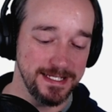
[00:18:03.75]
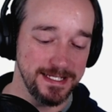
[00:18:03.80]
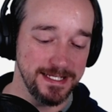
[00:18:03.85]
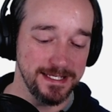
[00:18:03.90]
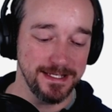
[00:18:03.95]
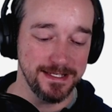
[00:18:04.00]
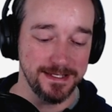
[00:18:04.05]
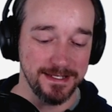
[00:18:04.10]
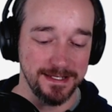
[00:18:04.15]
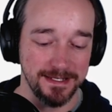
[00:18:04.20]

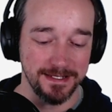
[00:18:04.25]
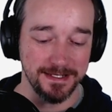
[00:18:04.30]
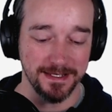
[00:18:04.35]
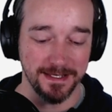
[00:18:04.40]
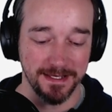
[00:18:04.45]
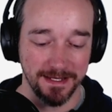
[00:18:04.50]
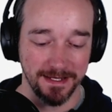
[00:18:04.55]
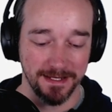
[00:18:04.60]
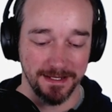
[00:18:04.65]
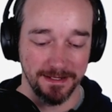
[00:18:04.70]

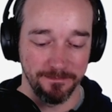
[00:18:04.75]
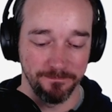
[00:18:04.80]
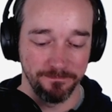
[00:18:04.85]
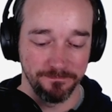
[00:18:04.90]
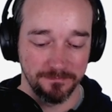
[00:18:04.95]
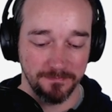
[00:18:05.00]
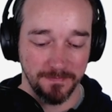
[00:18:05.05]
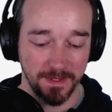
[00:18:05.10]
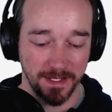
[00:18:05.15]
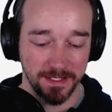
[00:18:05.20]
TDD
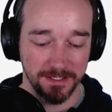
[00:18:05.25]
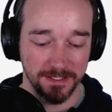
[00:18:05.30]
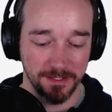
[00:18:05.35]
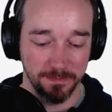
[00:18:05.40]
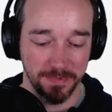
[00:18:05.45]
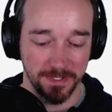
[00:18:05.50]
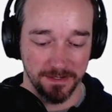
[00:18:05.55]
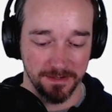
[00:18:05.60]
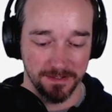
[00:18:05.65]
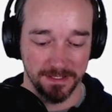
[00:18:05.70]
a little
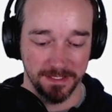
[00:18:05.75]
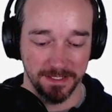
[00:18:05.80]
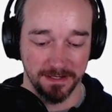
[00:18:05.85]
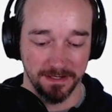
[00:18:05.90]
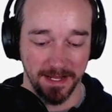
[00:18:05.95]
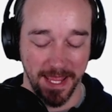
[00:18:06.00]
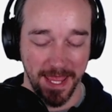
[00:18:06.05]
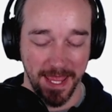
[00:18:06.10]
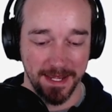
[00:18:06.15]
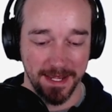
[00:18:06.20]
bit
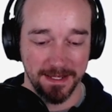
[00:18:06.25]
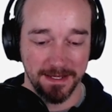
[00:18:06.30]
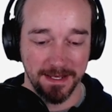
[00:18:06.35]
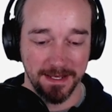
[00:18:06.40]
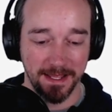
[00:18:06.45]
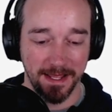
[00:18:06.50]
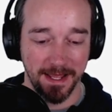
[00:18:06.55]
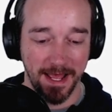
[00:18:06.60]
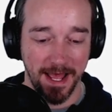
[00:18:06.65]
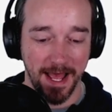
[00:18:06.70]
earlier, and
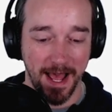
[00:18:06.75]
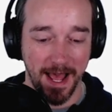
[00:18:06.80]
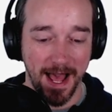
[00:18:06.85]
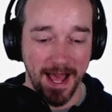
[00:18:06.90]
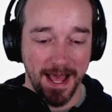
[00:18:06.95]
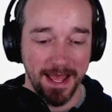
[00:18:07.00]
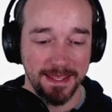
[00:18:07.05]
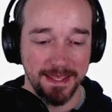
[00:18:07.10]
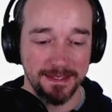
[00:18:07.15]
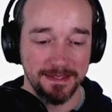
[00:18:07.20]

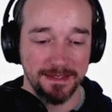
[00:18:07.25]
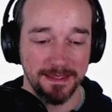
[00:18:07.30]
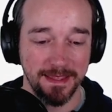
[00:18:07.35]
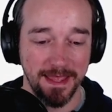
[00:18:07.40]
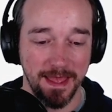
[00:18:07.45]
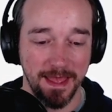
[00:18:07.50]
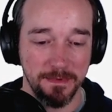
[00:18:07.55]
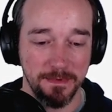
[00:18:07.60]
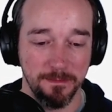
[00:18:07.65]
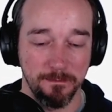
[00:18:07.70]
I
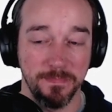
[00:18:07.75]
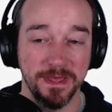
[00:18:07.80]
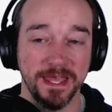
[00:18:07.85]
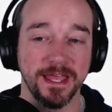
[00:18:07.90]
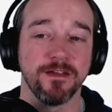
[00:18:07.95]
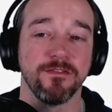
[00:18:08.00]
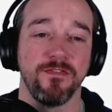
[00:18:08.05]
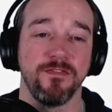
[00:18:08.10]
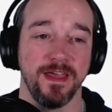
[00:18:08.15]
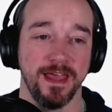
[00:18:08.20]
am a
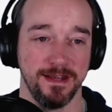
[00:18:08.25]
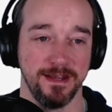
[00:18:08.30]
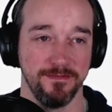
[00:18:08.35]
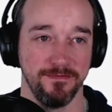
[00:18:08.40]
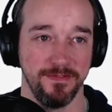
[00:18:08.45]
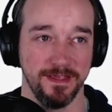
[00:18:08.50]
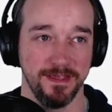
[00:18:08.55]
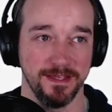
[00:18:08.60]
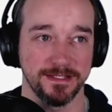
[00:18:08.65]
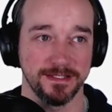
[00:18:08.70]
big fan
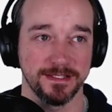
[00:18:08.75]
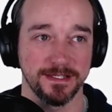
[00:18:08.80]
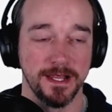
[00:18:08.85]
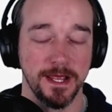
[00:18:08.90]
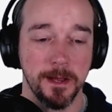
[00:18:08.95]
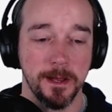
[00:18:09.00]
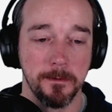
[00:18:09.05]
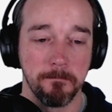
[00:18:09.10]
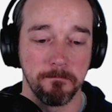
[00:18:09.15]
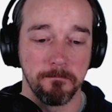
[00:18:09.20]
of this,
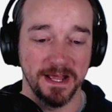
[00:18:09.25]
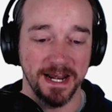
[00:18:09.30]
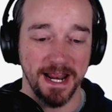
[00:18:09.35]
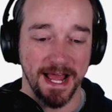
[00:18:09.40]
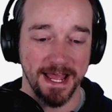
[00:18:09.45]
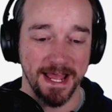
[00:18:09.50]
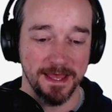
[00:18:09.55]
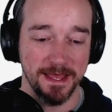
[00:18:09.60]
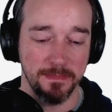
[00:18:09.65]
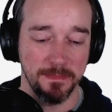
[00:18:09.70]
but
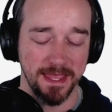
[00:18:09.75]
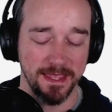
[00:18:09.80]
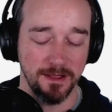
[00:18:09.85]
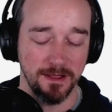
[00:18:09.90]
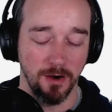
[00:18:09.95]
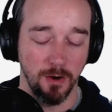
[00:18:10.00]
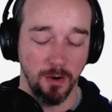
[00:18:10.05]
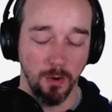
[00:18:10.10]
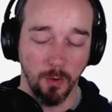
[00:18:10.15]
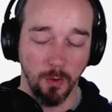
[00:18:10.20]
I am a
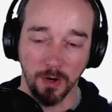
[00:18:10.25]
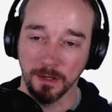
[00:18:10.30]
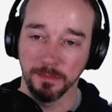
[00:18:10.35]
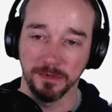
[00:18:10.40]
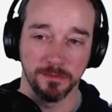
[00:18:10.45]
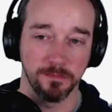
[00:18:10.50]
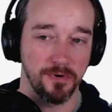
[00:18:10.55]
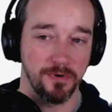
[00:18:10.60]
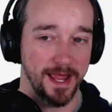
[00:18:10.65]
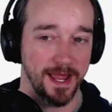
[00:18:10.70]

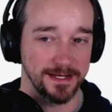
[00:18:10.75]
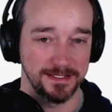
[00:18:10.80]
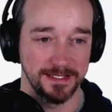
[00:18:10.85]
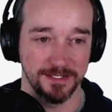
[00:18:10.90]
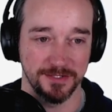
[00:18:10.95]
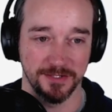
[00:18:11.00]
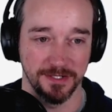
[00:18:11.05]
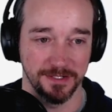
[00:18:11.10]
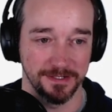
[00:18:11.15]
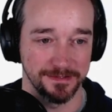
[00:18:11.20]
horrible
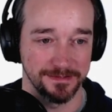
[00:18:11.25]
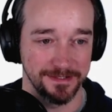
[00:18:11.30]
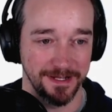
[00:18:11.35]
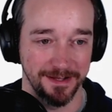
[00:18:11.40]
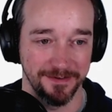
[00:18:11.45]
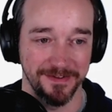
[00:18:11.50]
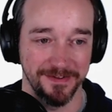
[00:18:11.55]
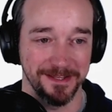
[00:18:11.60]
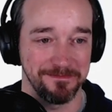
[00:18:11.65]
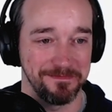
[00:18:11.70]
practitioner
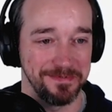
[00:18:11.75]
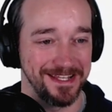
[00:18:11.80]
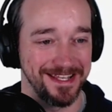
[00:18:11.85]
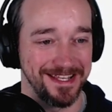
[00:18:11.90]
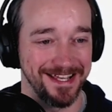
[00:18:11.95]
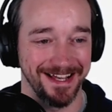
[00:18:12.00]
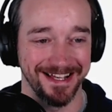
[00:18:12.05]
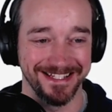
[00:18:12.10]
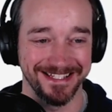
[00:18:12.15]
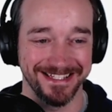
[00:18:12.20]
of it
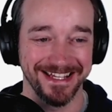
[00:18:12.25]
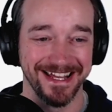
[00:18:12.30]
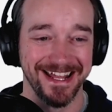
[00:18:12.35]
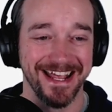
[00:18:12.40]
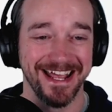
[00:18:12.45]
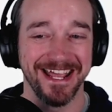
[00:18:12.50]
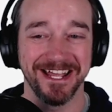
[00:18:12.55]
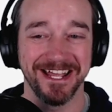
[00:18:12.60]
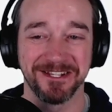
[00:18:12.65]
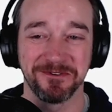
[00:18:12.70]
because
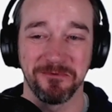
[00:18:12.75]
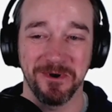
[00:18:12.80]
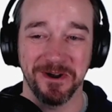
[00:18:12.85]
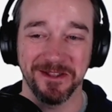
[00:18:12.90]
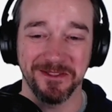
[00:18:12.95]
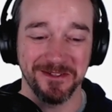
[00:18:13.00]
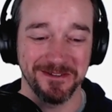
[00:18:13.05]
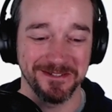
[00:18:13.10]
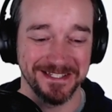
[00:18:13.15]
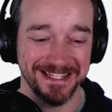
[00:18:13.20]
it's one
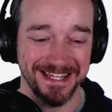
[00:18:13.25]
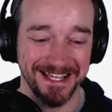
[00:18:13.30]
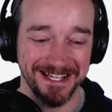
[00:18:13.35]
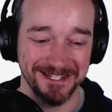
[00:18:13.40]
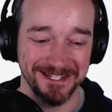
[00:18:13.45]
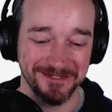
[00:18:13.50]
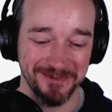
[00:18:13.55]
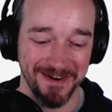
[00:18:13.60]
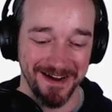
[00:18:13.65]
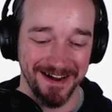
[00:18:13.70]
of those
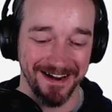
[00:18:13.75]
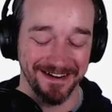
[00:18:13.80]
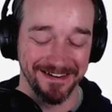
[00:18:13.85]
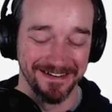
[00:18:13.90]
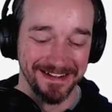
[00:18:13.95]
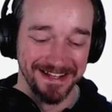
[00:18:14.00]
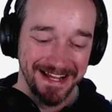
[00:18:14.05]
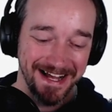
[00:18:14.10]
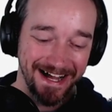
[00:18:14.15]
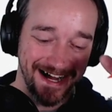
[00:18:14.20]
things where,
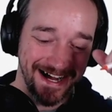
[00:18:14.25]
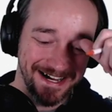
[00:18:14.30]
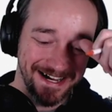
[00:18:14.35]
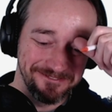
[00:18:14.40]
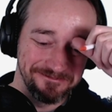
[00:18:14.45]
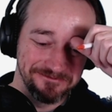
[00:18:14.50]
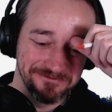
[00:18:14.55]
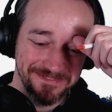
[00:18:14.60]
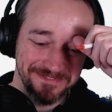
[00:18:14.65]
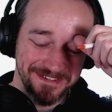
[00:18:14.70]

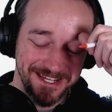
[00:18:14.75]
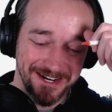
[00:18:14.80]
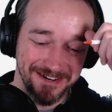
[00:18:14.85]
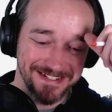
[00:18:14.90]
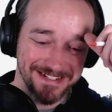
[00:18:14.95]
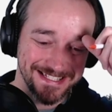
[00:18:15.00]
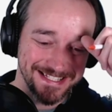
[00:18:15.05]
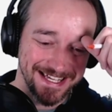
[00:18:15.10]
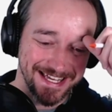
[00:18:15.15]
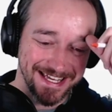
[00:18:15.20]

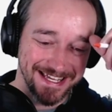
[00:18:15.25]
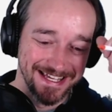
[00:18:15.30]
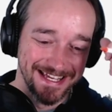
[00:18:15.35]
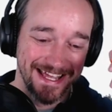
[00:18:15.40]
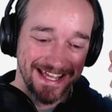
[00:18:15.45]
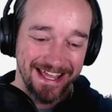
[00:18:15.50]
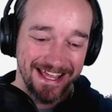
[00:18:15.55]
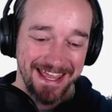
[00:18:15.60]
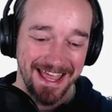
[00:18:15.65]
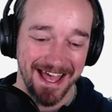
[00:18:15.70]
it's like,
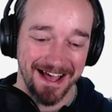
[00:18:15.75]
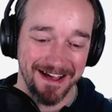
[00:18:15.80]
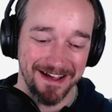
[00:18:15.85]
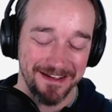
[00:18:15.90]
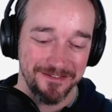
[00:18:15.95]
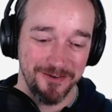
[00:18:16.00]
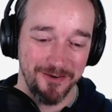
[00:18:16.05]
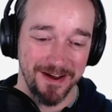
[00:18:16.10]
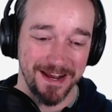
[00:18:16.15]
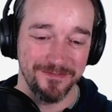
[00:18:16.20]
yeah,
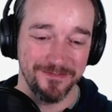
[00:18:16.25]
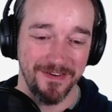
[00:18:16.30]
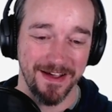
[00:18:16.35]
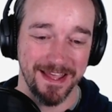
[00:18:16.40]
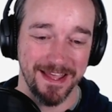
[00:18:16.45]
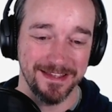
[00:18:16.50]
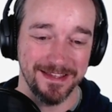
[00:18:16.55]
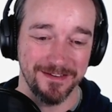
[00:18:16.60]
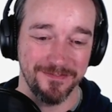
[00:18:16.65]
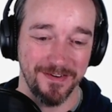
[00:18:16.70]
great. If
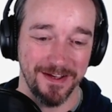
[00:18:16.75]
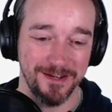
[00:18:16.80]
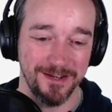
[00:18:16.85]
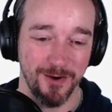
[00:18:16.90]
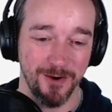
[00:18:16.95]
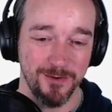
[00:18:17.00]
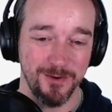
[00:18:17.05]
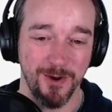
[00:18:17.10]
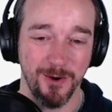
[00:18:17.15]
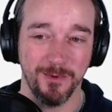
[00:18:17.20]
I
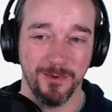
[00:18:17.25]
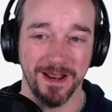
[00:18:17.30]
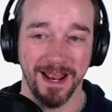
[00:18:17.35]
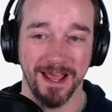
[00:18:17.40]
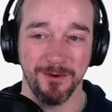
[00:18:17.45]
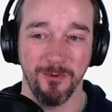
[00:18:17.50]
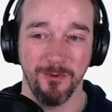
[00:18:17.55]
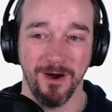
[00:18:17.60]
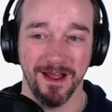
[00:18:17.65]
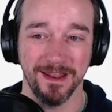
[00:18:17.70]
don't know what
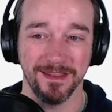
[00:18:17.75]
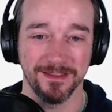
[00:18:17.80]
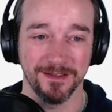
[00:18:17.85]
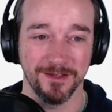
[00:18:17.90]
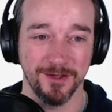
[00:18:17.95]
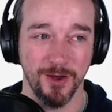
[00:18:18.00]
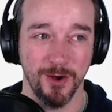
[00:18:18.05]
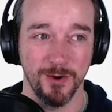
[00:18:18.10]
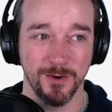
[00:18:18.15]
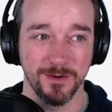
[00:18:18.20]
I want the
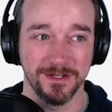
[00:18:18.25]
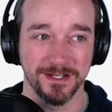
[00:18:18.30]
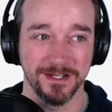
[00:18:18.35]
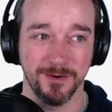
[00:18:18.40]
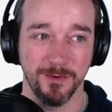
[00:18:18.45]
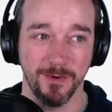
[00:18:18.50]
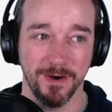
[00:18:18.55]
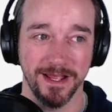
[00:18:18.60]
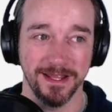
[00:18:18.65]
code to